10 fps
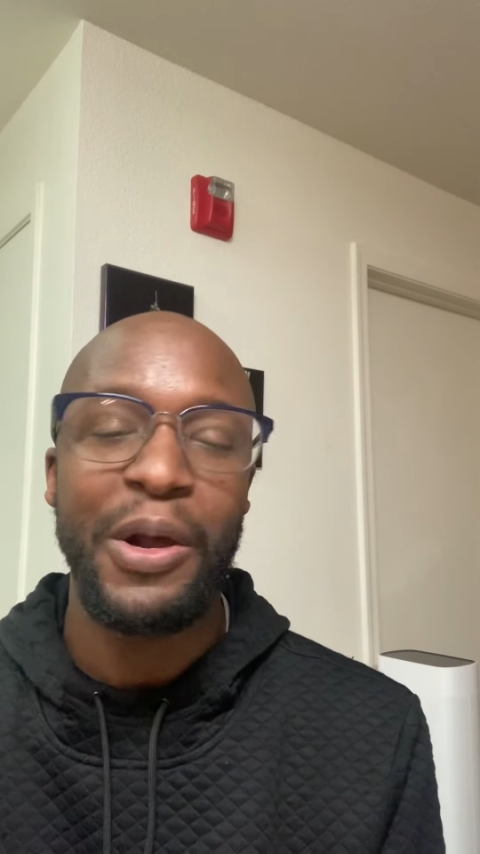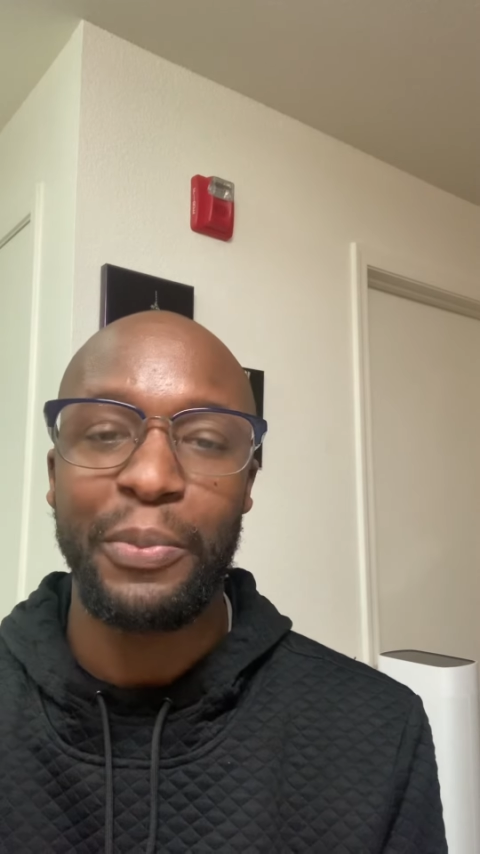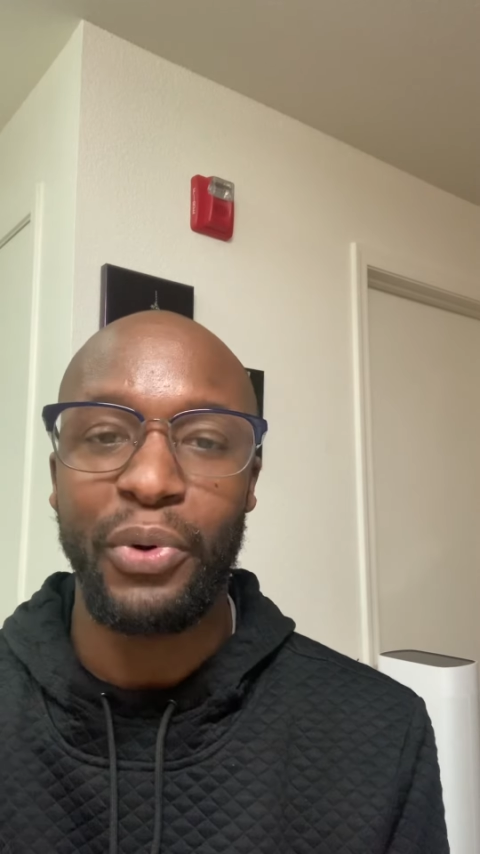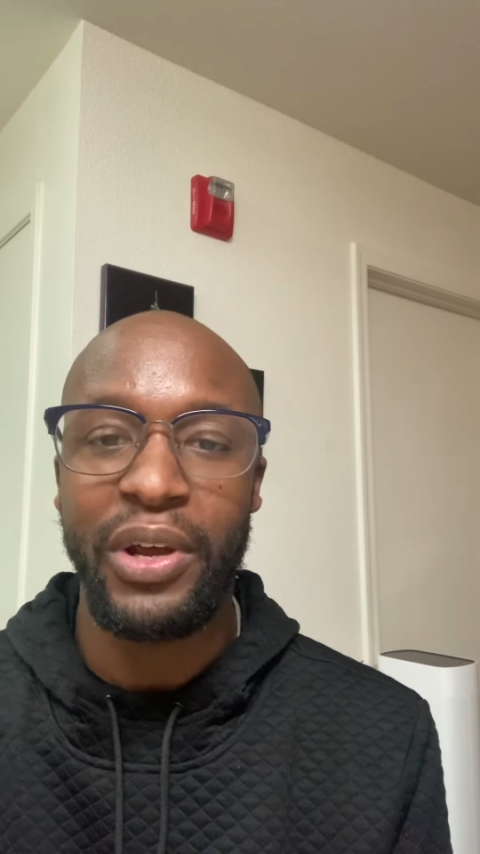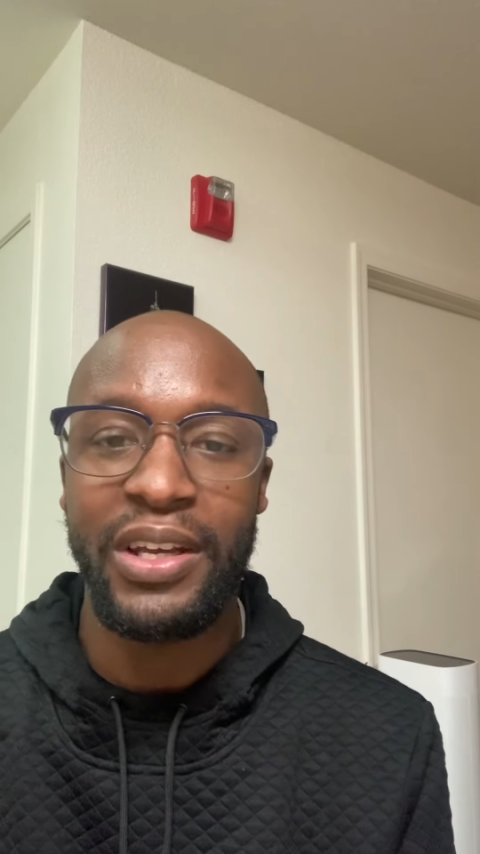
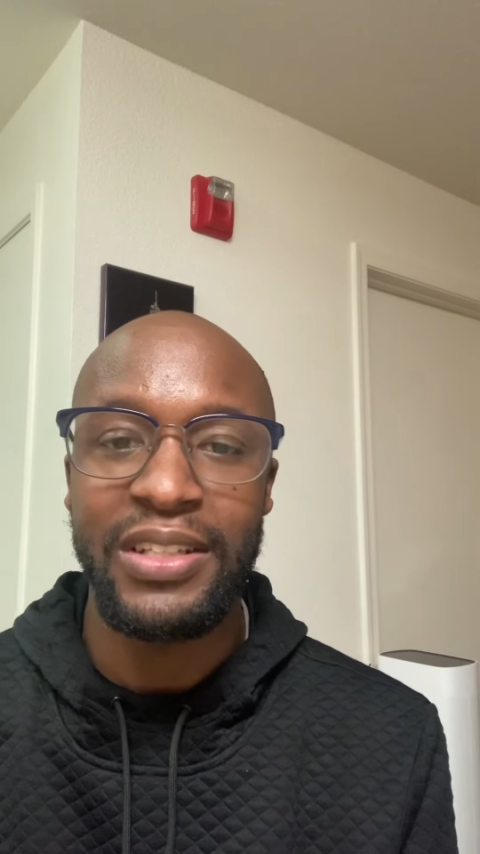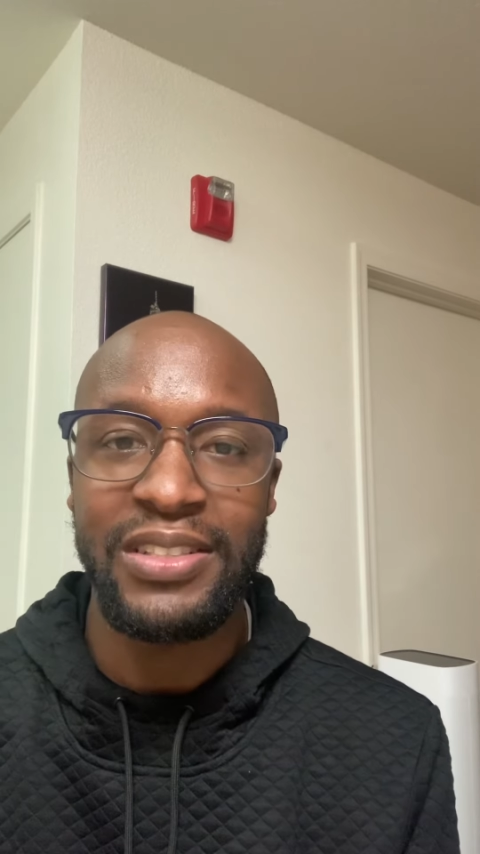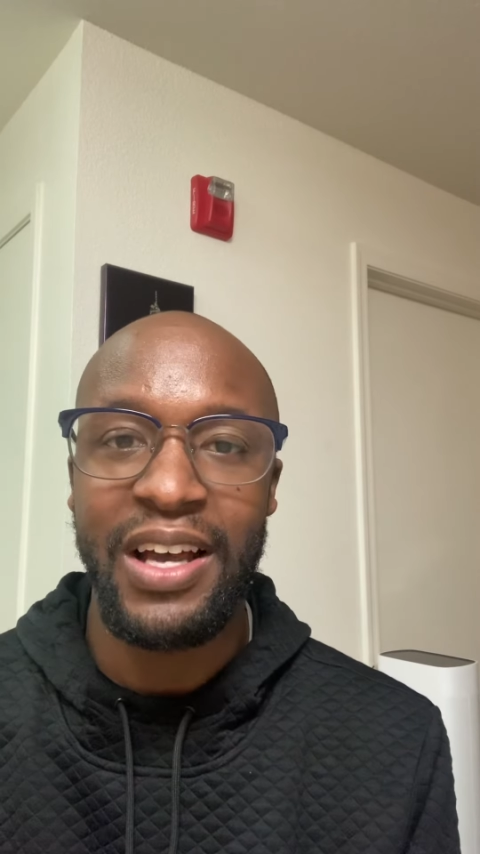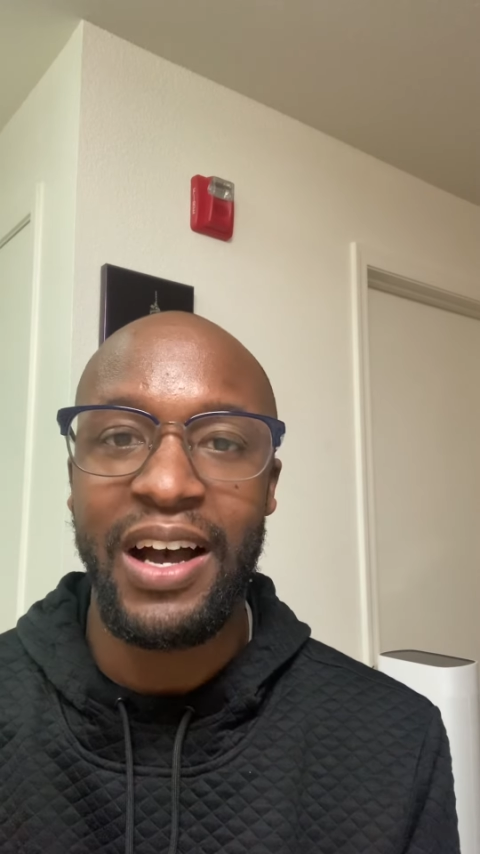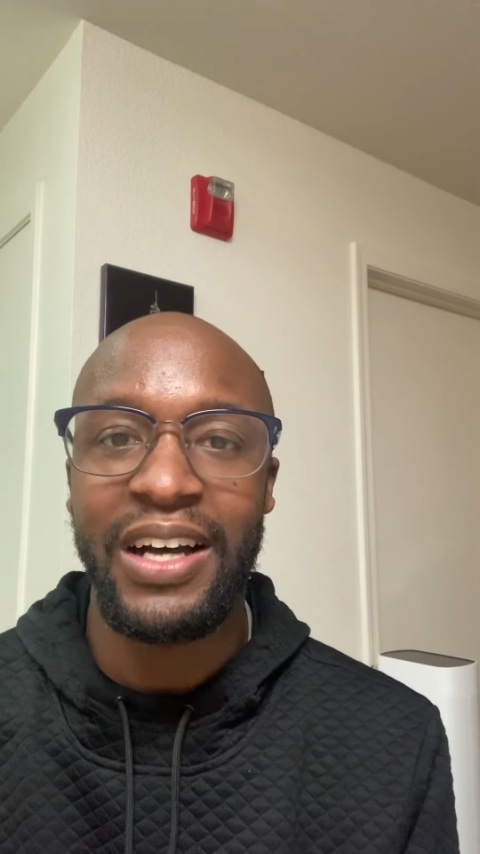Praise
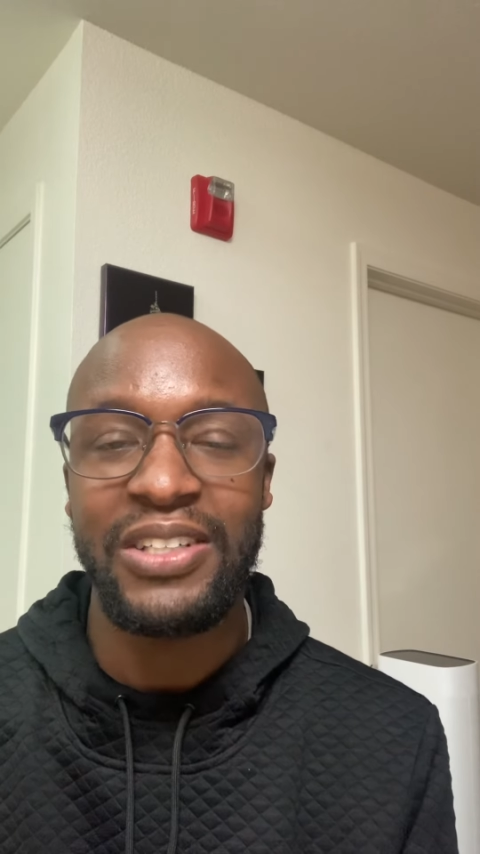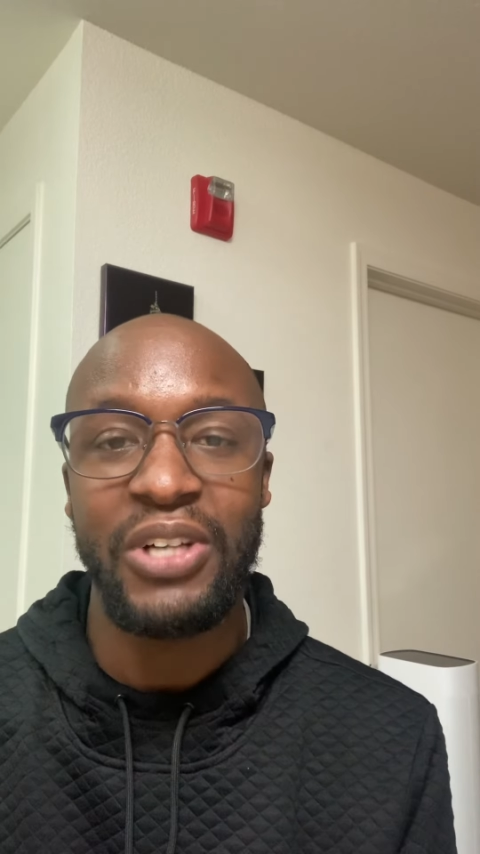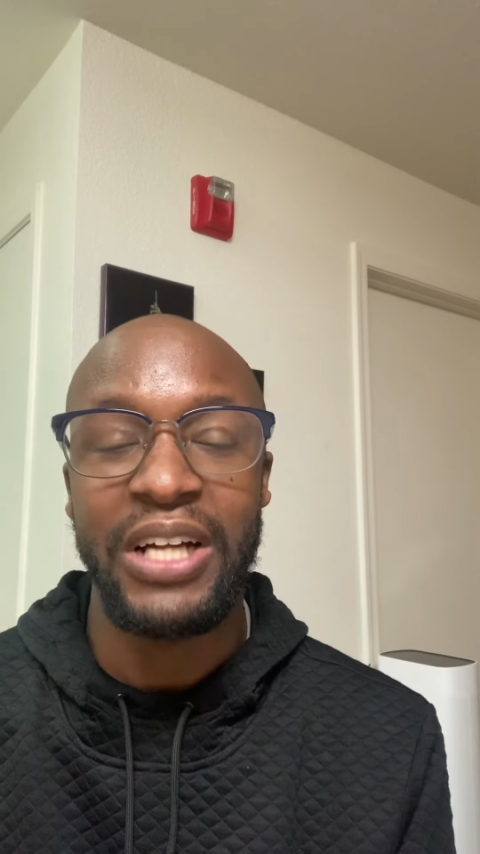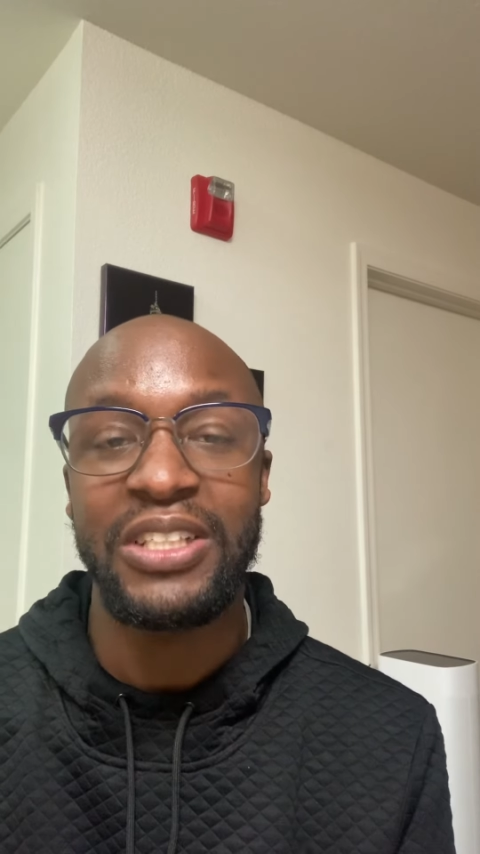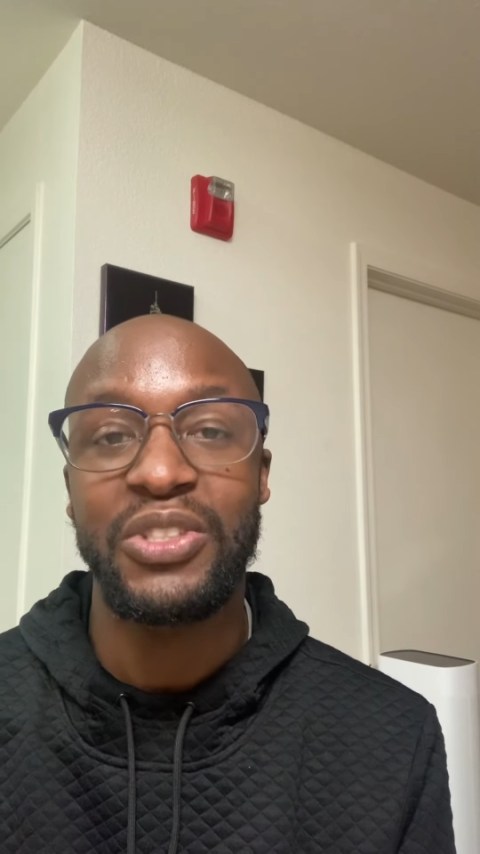God. So
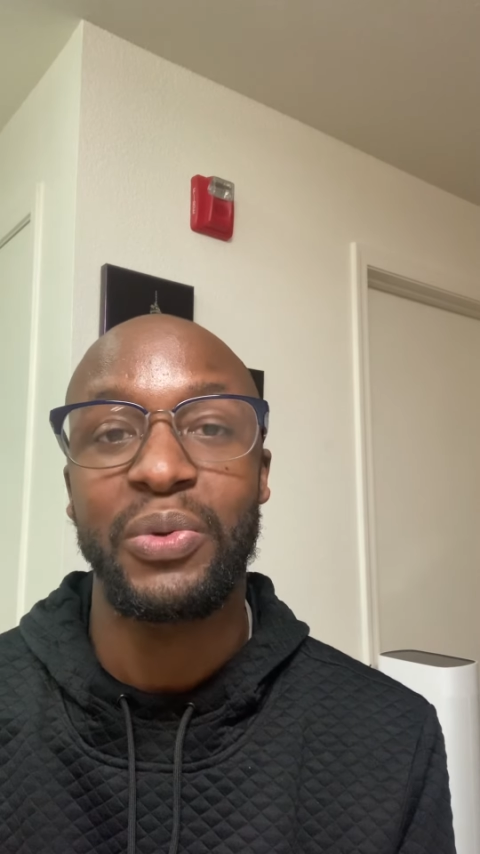I just